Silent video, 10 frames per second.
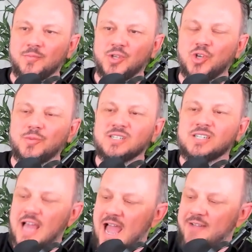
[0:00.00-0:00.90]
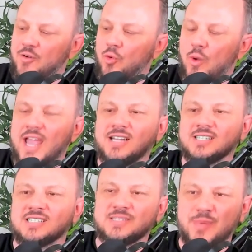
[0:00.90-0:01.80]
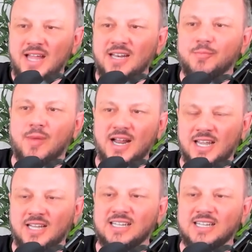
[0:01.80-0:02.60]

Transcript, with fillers: Humans have a way to spend money